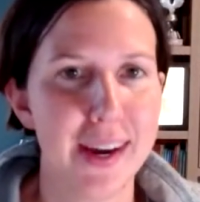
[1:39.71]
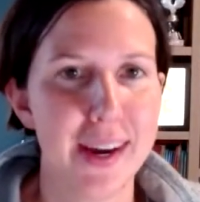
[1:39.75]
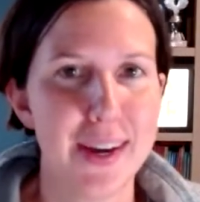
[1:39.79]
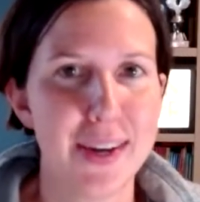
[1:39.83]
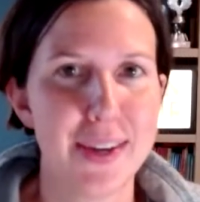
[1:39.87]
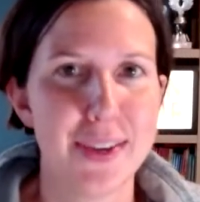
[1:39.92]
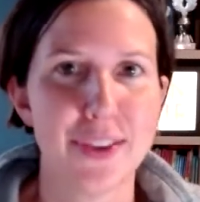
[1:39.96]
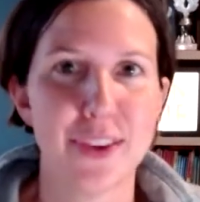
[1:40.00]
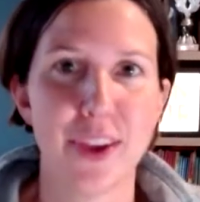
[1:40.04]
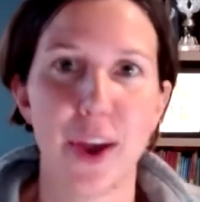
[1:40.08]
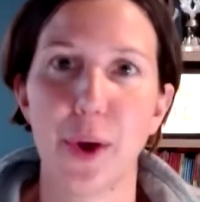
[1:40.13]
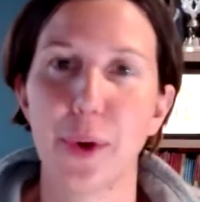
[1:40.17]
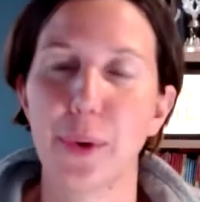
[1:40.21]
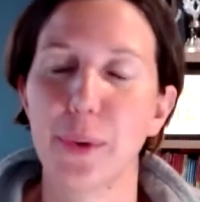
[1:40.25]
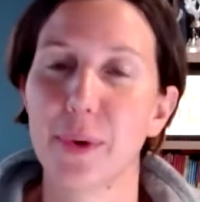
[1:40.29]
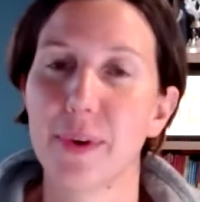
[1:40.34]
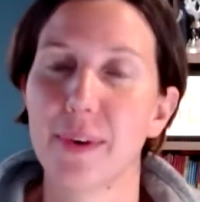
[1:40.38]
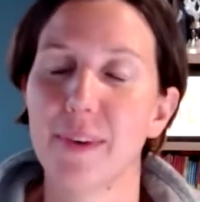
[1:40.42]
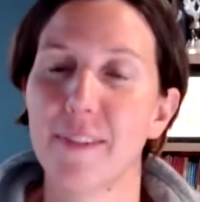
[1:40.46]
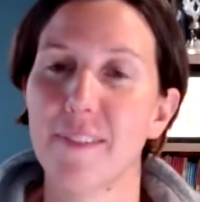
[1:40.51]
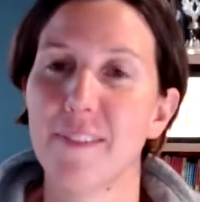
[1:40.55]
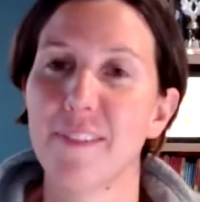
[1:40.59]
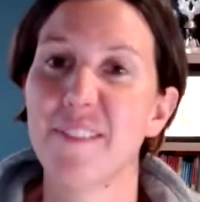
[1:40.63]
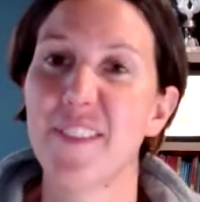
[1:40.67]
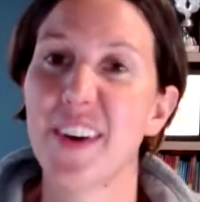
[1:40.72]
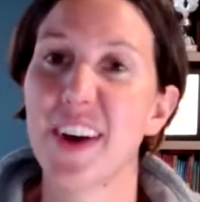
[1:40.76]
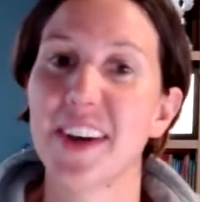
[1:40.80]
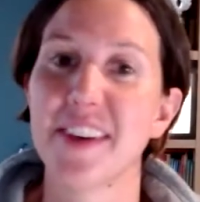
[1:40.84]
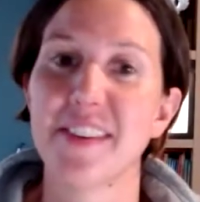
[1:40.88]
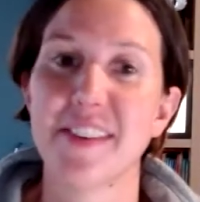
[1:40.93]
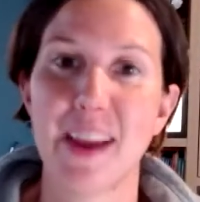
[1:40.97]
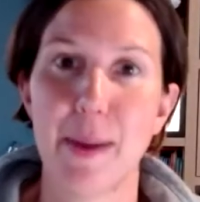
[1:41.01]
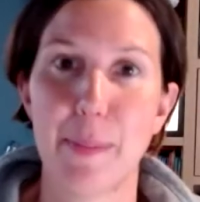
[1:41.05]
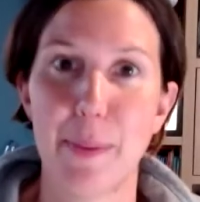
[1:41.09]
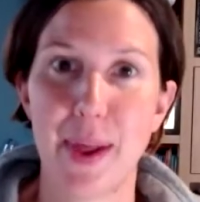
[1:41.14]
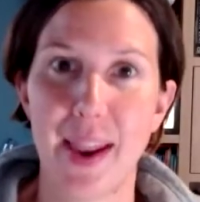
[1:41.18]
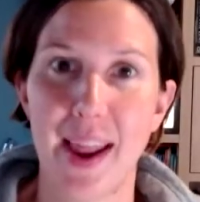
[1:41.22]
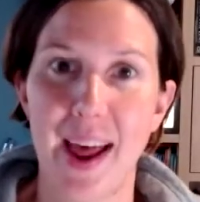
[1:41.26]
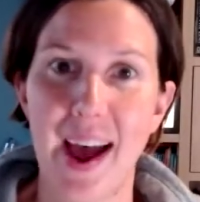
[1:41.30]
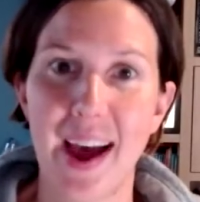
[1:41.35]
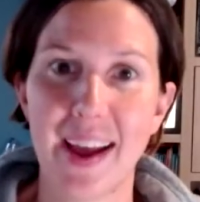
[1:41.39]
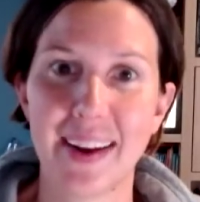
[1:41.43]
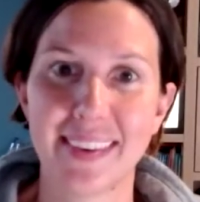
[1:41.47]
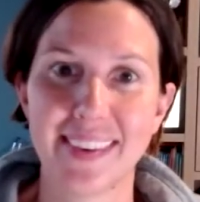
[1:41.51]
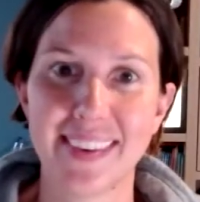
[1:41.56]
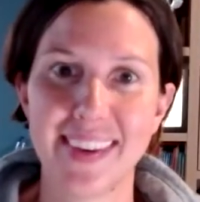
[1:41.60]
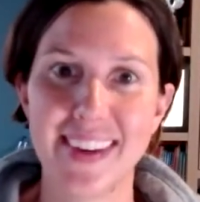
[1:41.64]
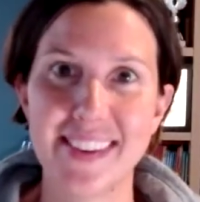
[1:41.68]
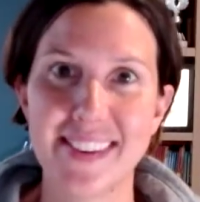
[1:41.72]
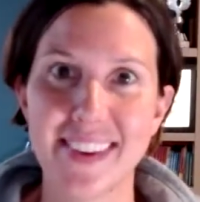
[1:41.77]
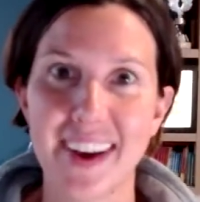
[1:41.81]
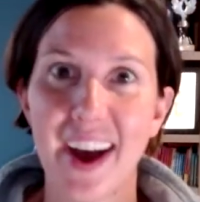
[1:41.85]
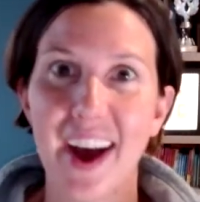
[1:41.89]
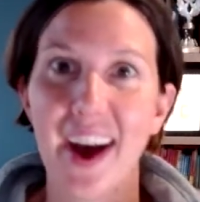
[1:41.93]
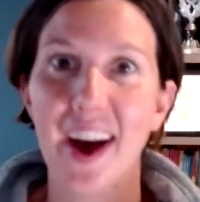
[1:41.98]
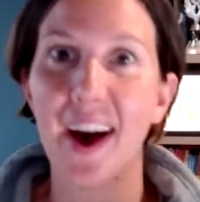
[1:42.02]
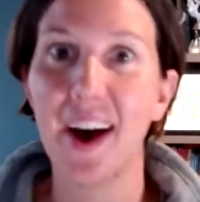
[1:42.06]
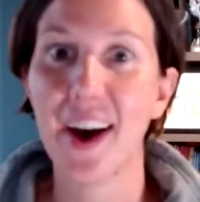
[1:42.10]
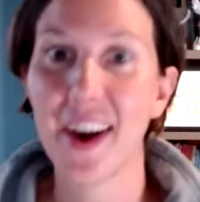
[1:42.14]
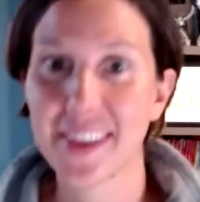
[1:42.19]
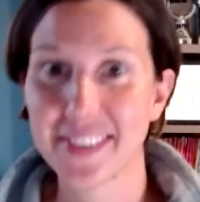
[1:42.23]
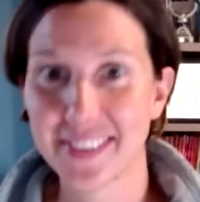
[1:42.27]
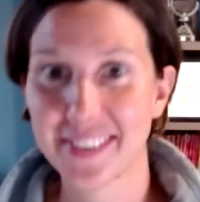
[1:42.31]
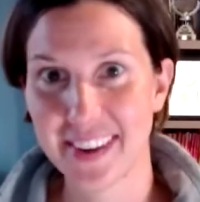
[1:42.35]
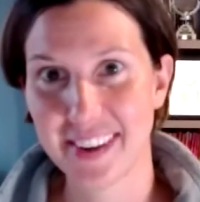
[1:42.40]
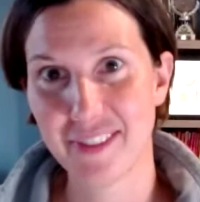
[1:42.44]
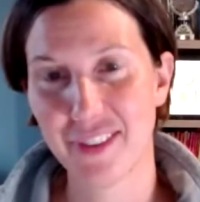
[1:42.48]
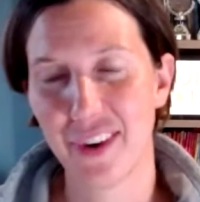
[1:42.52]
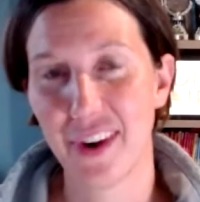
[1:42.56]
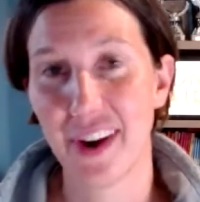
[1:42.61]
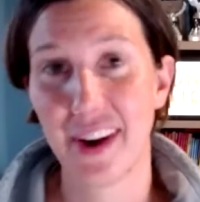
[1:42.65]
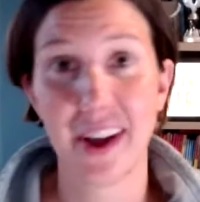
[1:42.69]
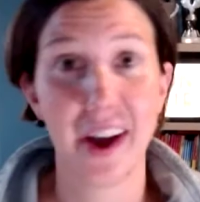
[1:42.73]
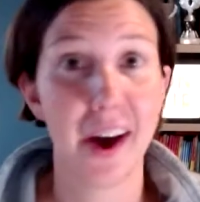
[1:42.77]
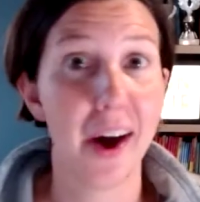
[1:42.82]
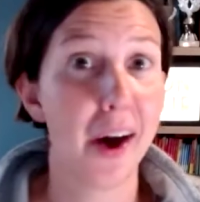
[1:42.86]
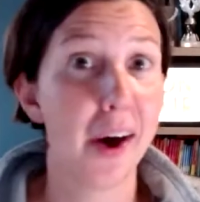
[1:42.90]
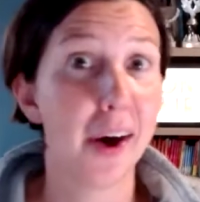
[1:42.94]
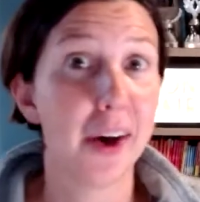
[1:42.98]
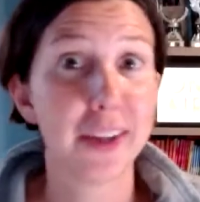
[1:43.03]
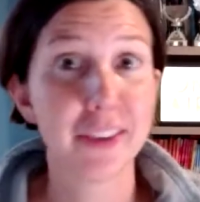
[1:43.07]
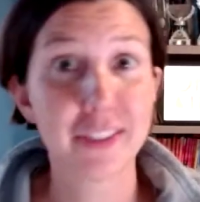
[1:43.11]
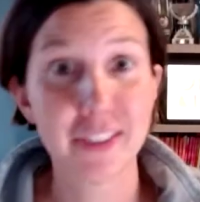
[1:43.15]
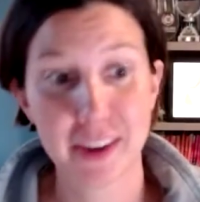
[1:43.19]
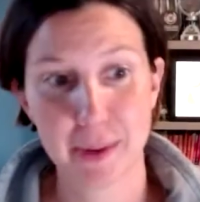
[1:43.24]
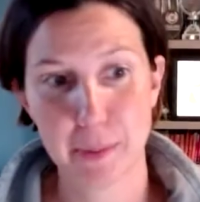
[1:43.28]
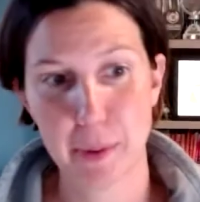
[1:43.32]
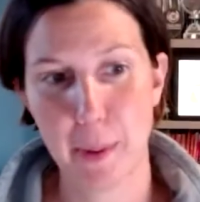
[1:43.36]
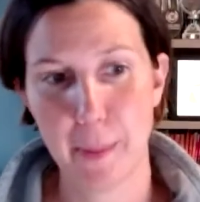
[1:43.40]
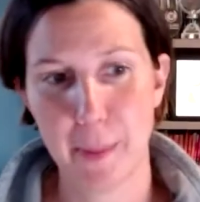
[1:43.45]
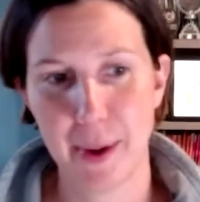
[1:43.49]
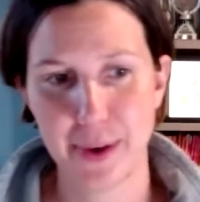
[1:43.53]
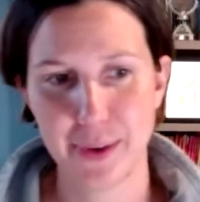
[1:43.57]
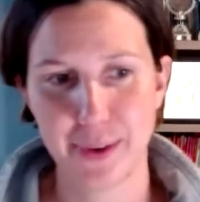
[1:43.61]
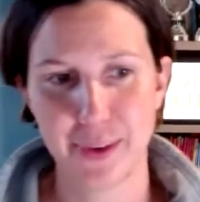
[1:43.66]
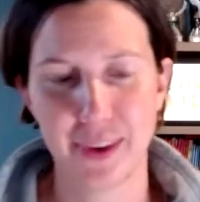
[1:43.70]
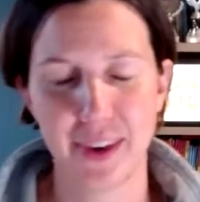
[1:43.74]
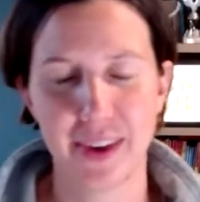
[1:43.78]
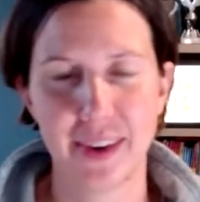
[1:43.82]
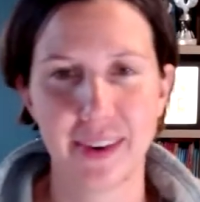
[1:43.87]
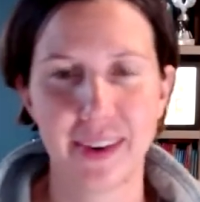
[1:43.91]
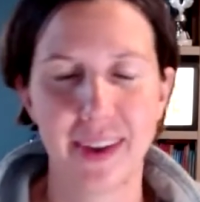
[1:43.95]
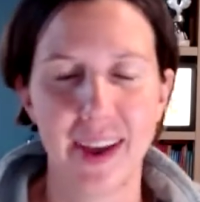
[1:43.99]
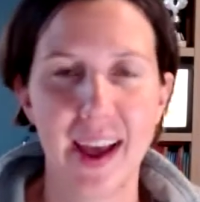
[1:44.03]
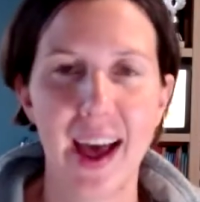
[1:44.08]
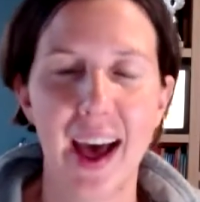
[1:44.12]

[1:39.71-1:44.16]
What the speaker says: So, first step of that is asking for it. Ask for the promotion.